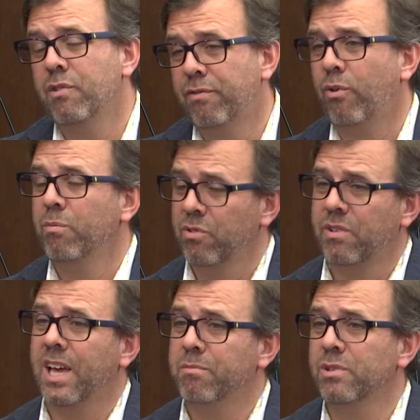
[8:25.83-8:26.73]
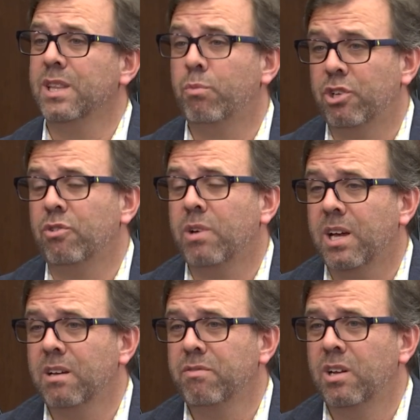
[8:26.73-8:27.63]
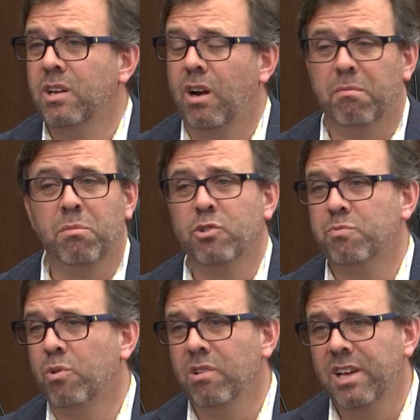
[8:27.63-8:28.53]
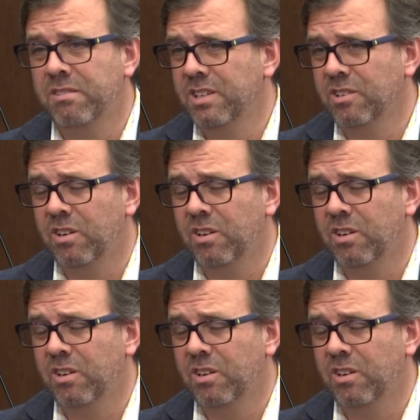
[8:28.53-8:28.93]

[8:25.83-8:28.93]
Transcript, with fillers: Other forms of gambling that we do have are much more likely to